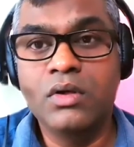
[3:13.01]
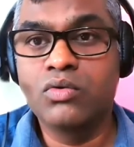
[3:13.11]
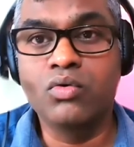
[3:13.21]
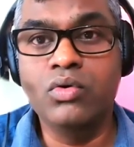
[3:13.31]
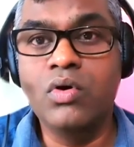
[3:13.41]

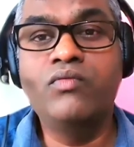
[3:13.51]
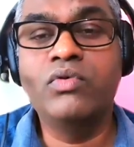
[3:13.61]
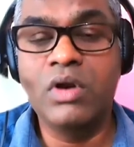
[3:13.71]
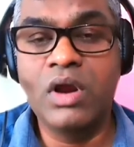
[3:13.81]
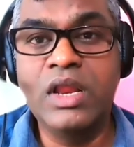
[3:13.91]
So you have
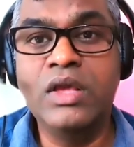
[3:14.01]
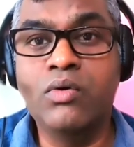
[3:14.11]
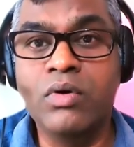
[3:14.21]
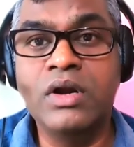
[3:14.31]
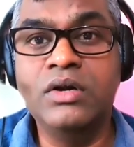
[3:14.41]
to really
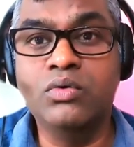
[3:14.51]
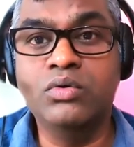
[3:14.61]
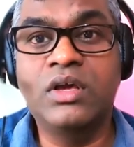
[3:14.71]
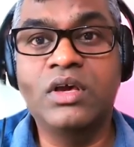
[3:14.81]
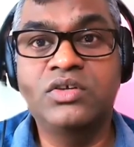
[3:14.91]
go and do
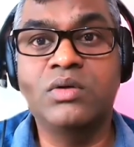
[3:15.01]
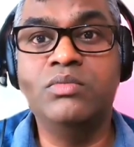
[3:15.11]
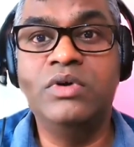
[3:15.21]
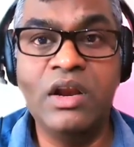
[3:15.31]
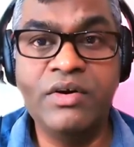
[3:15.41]
the
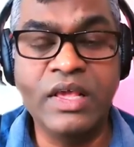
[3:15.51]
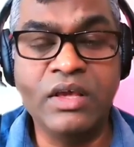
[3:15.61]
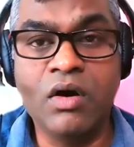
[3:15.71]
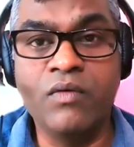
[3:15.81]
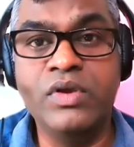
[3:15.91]
custom
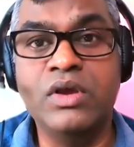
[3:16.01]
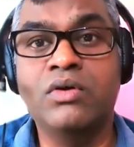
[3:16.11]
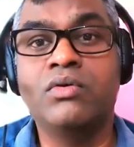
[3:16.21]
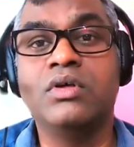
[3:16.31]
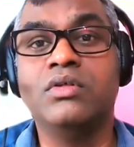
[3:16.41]
tailoring of
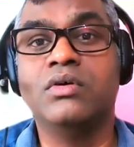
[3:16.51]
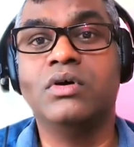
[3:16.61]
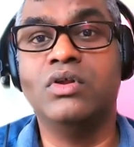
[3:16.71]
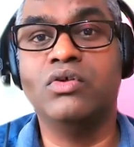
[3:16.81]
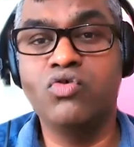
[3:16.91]
your
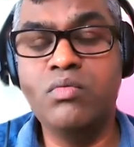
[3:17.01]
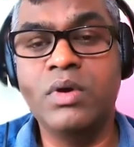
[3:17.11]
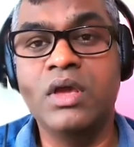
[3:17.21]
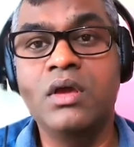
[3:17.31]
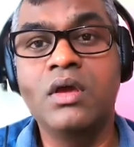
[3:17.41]

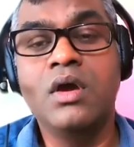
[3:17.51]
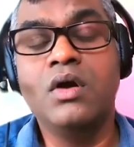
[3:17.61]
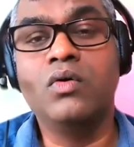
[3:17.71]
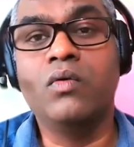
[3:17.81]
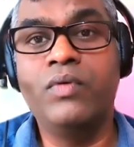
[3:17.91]
resume
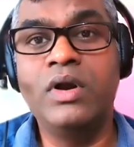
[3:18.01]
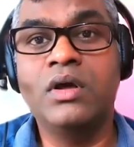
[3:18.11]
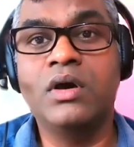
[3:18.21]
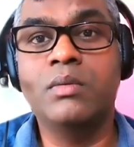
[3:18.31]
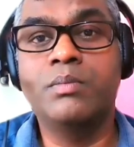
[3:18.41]
to
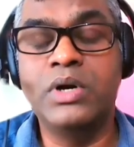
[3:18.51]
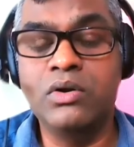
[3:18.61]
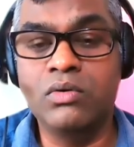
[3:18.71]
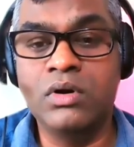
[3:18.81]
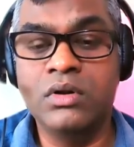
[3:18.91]
fit a
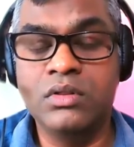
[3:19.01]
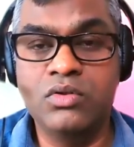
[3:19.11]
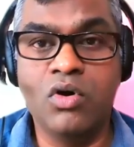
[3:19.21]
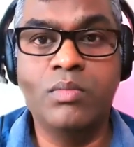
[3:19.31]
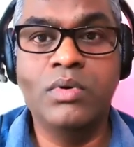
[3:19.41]
particular
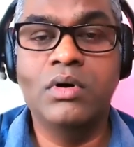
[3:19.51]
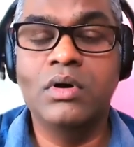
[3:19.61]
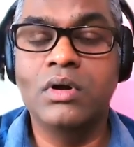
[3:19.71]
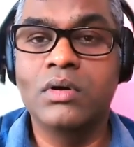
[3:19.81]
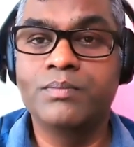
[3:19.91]
job
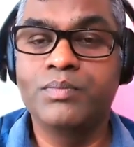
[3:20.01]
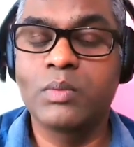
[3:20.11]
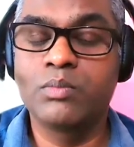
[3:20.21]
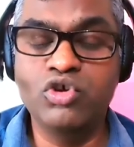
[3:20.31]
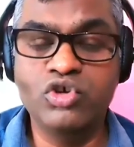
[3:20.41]

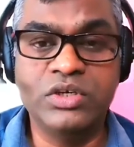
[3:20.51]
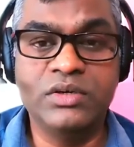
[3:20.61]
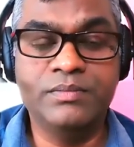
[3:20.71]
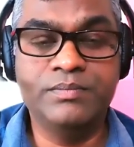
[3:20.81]
position.